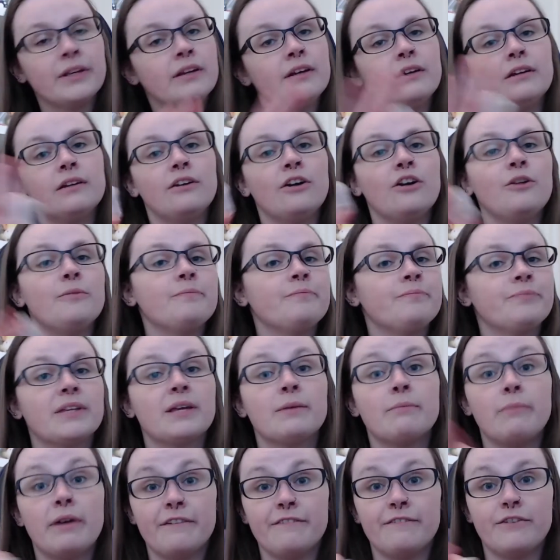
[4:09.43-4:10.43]
nope,
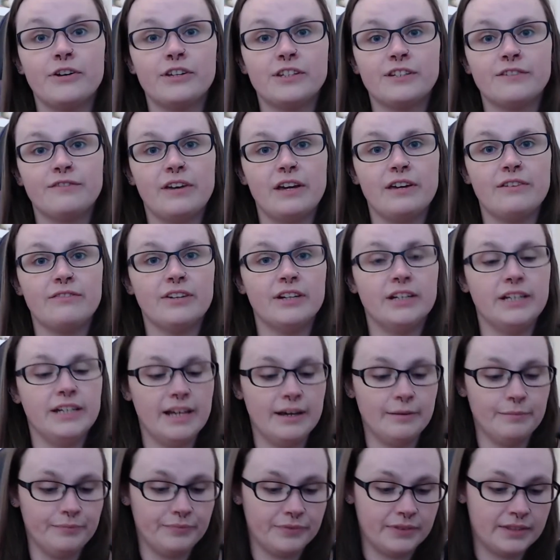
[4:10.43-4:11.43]
my first favorite.
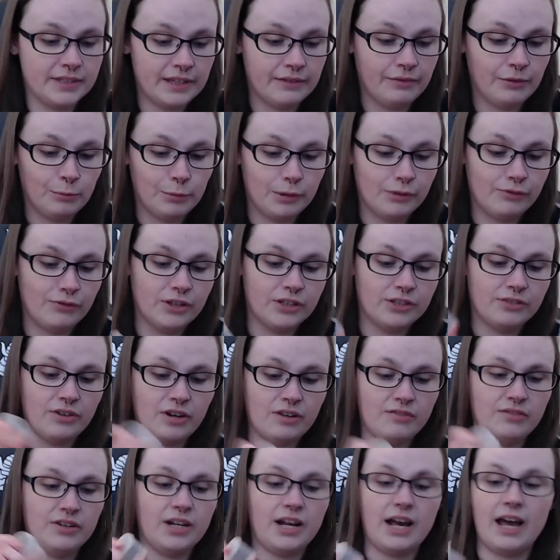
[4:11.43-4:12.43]
Yep, definitely my first
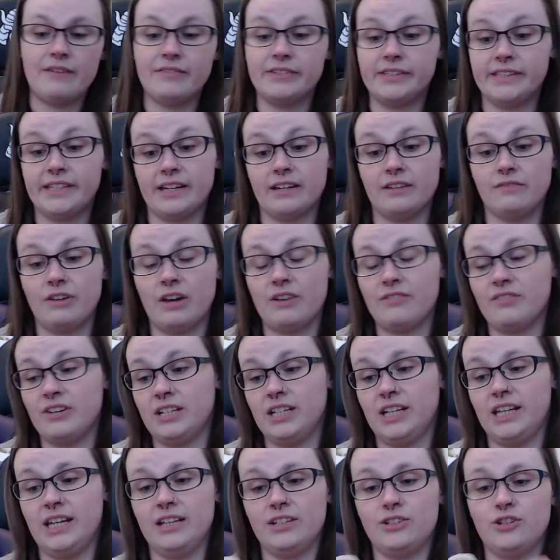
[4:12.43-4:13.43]
favorite. I have a second favorite
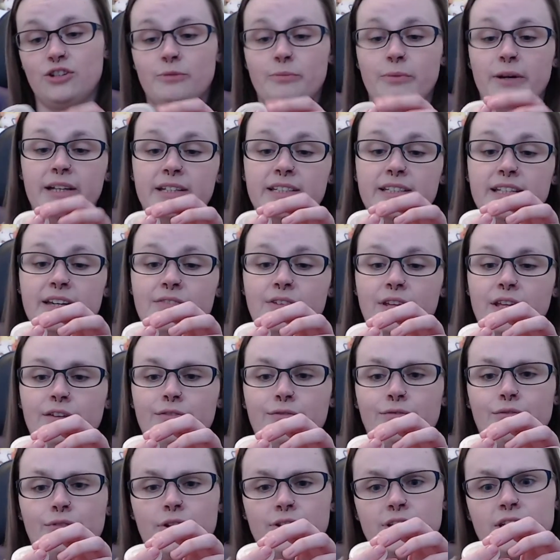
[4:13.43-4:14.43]
in here too, but definitely
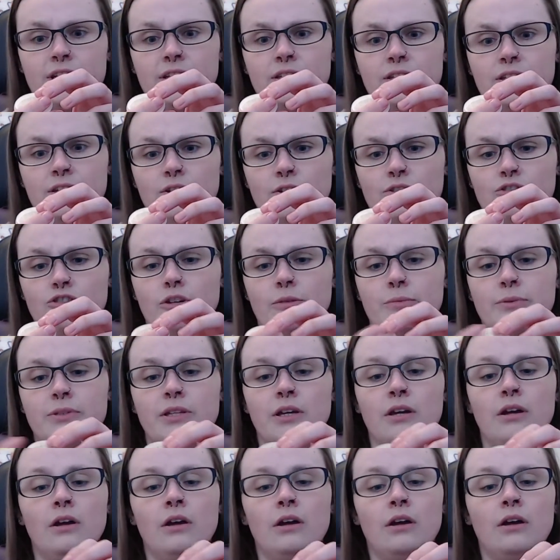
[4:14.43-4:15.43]
Frost and Snowdrops.
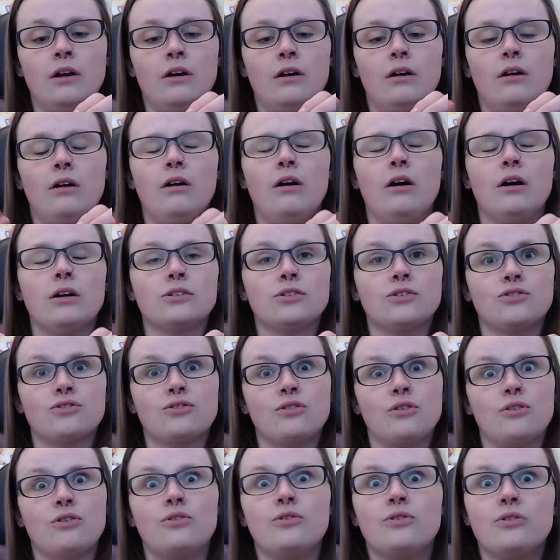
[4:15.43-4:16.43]
Oh,
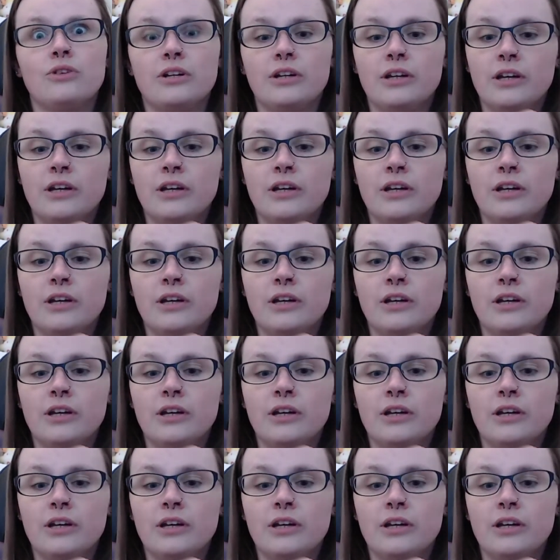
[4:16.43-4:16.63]
so good.